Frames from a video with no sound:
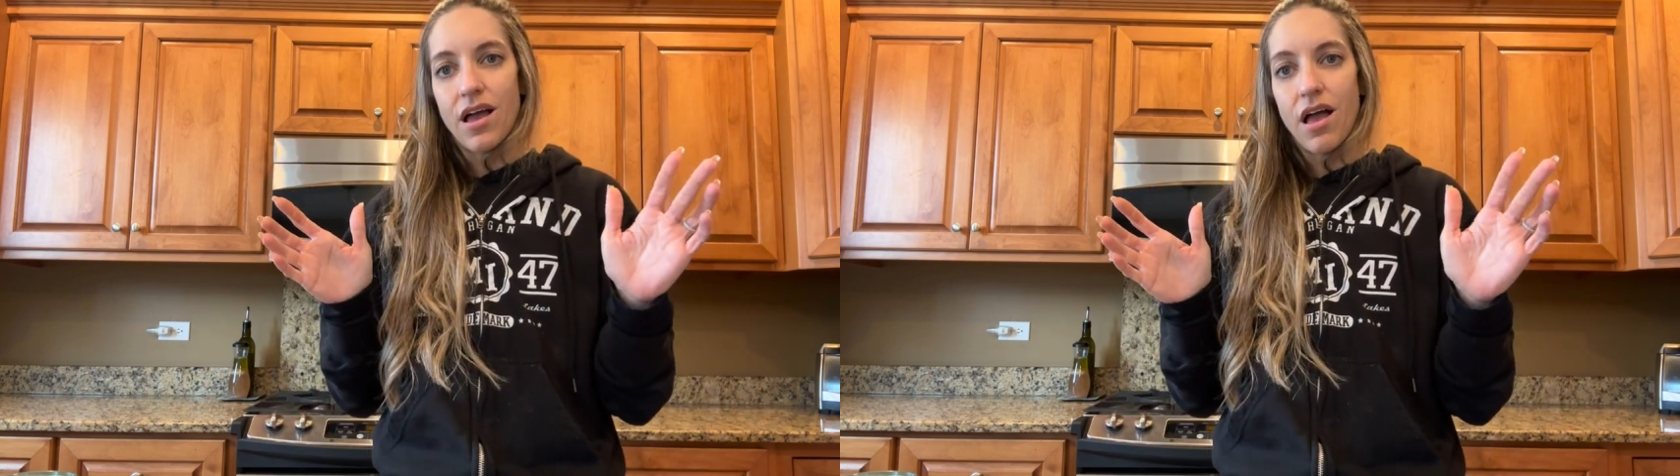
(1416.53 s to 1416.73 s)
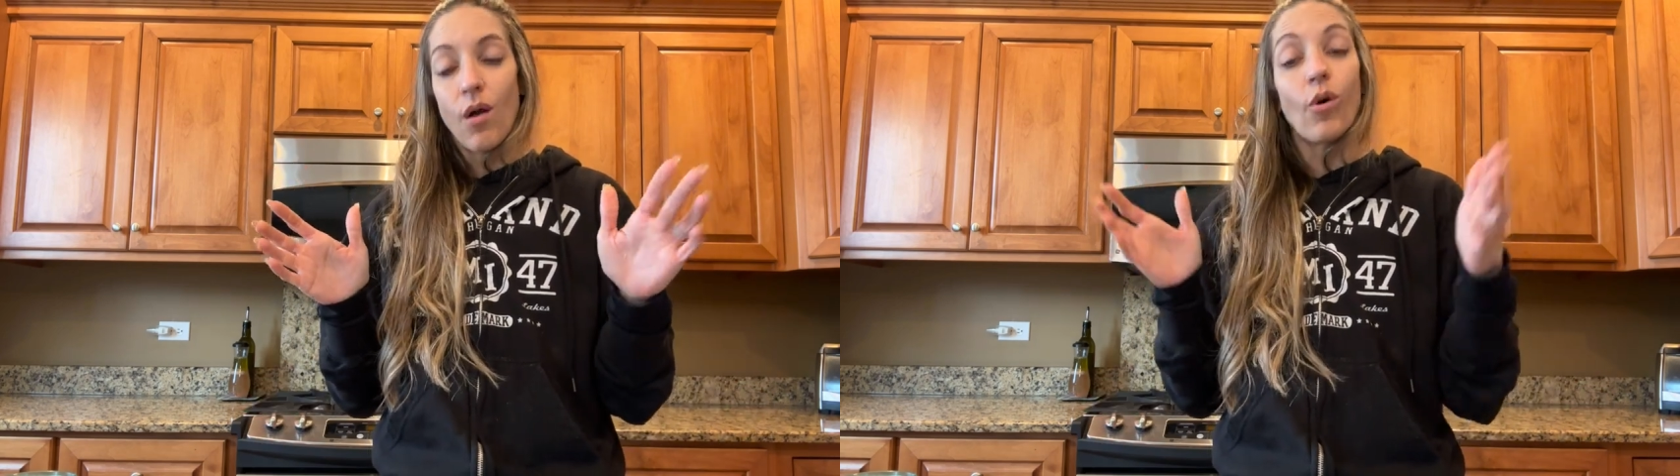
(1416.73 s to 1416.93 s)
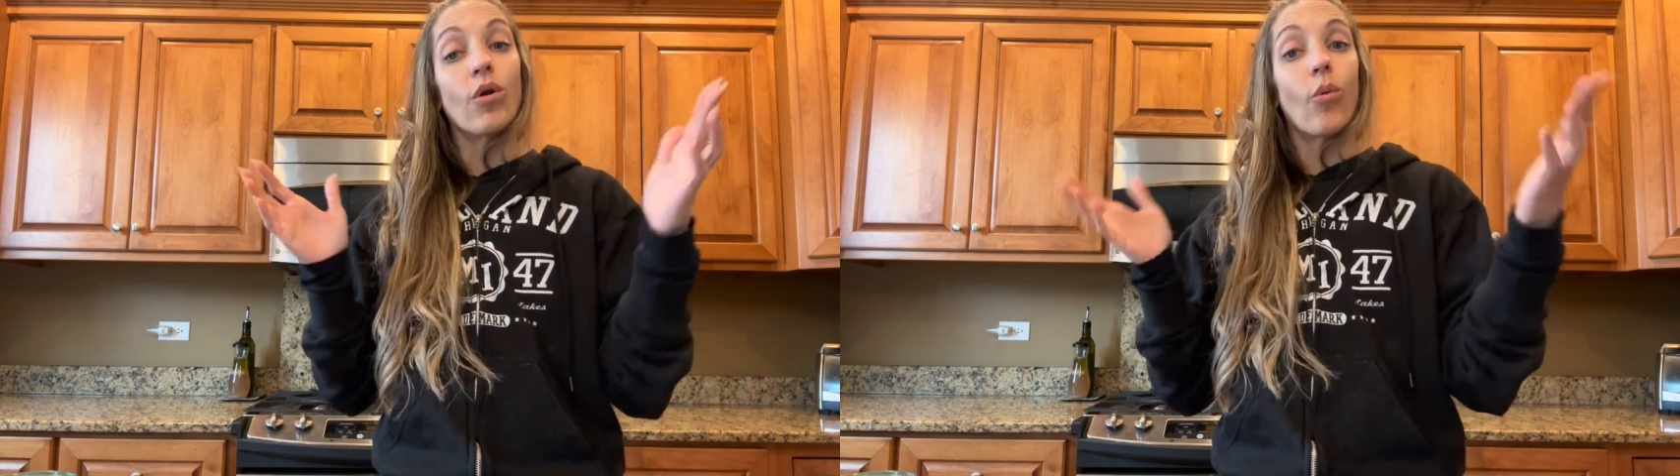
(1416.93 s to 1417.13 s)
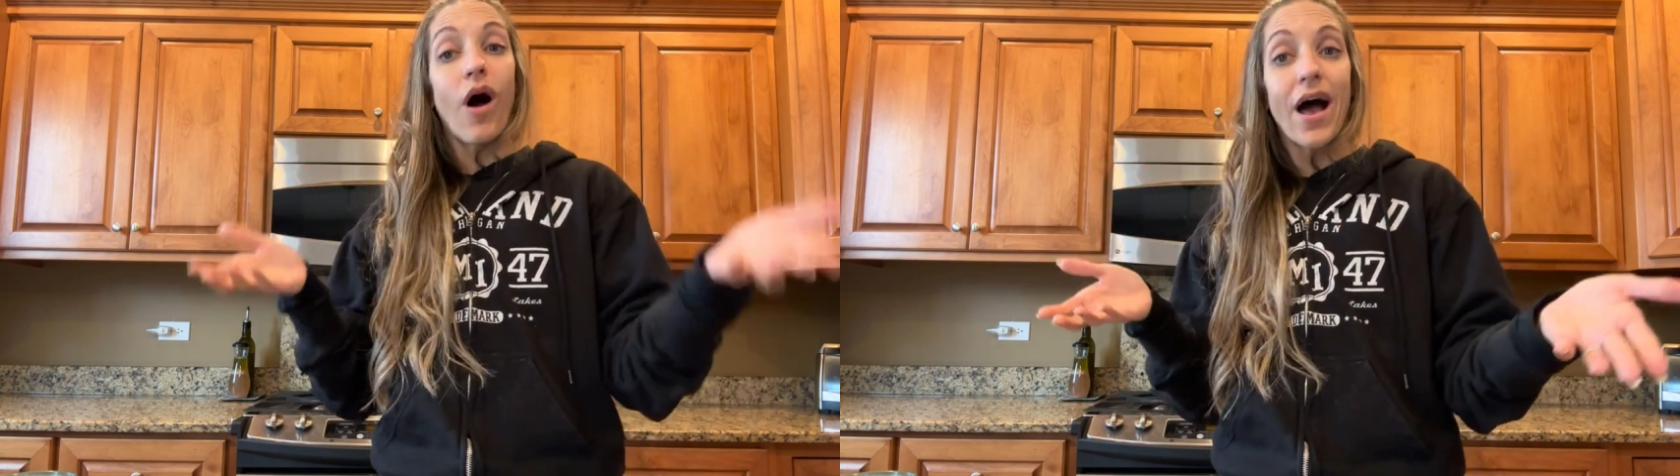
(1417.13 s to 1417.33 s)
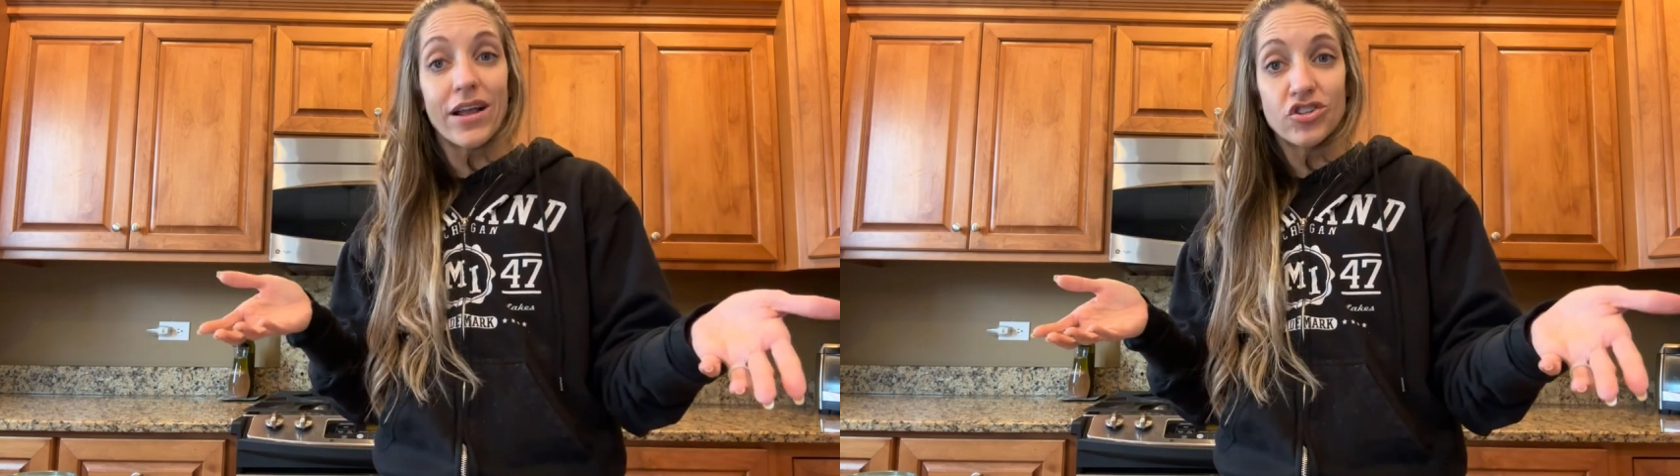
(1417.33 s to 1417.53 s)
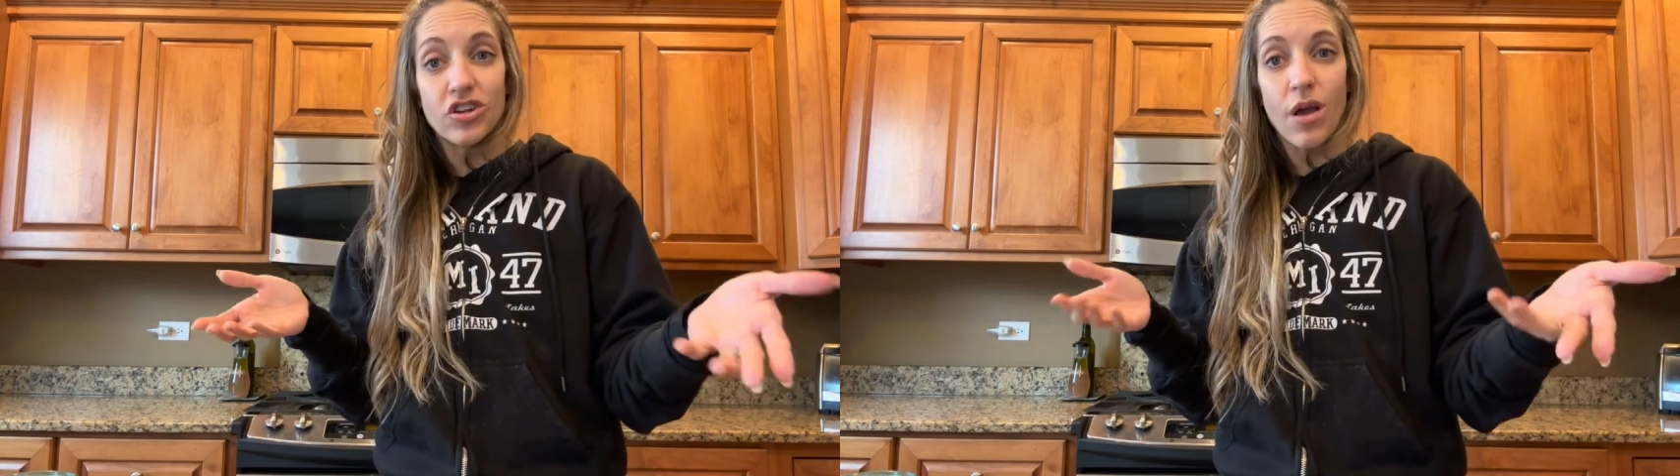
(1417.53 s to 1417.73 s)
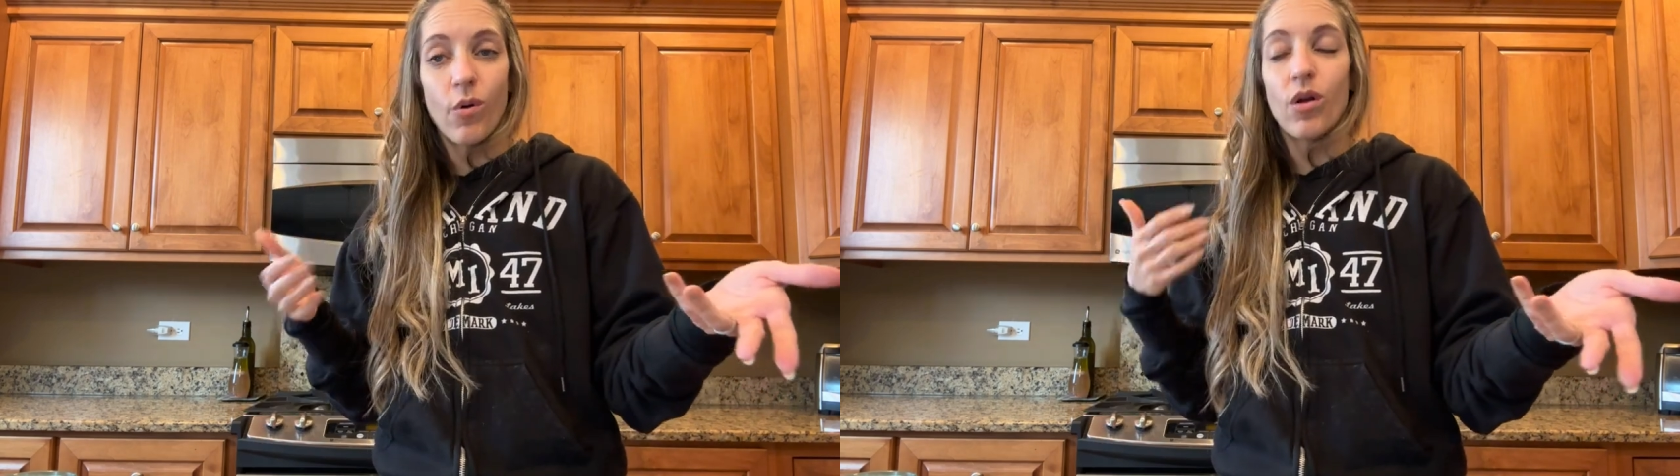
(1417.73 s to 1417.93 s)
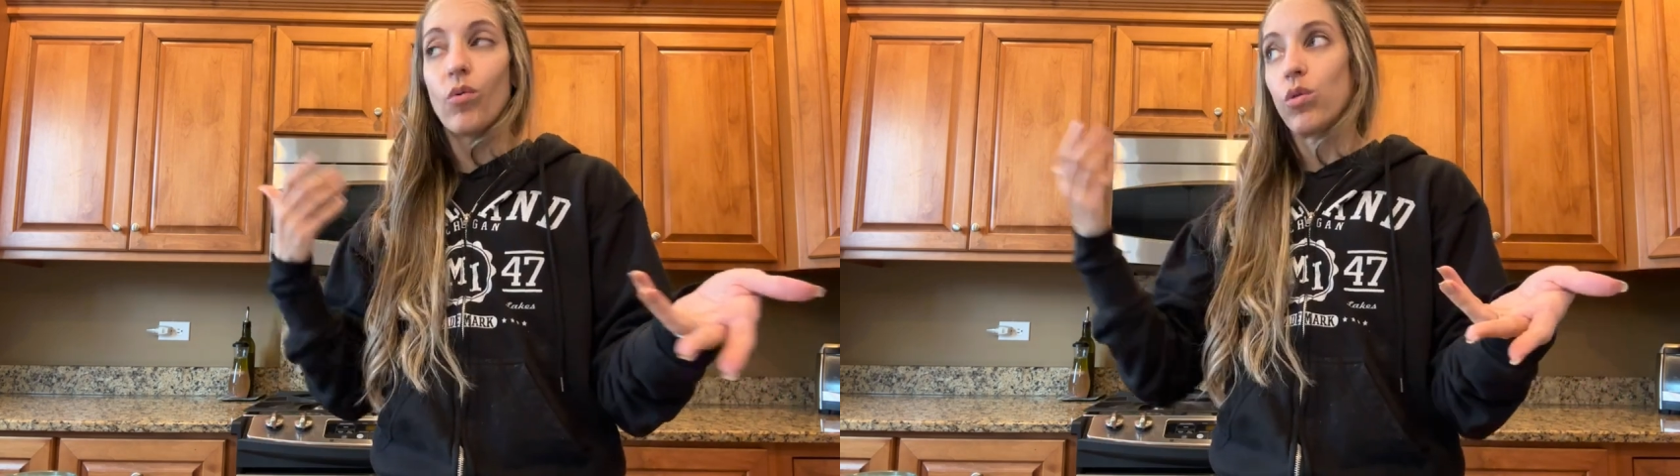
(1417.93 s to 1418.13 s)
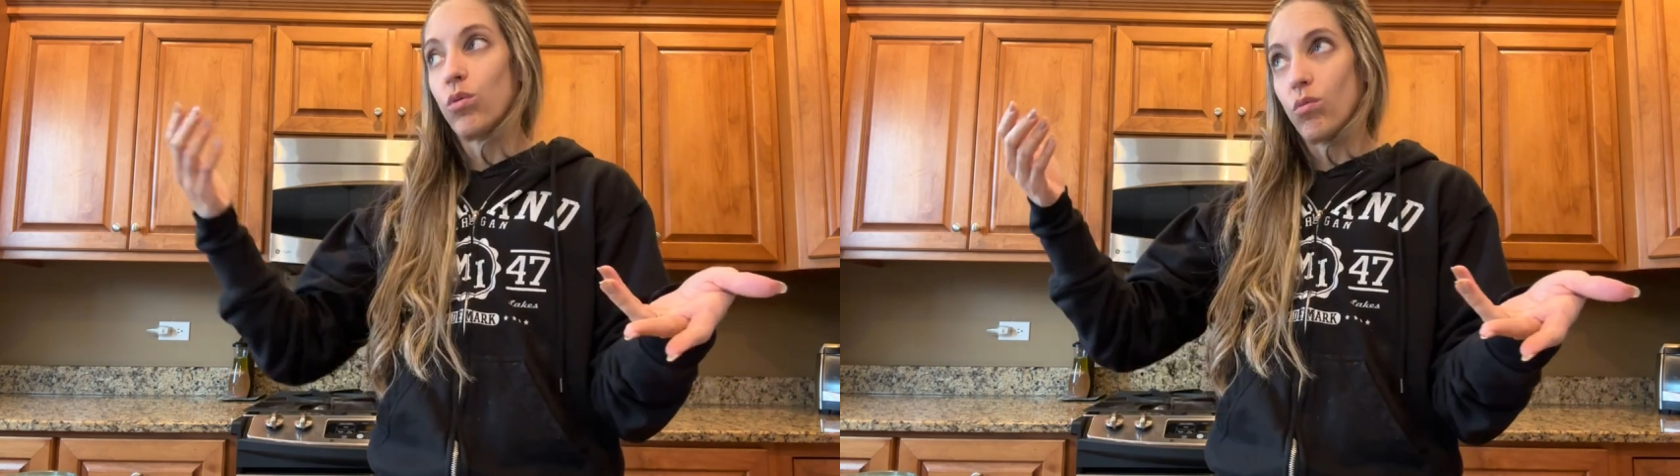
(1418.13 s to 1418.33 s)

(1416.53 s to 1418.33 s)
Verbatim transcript: I wanna watch. I wanna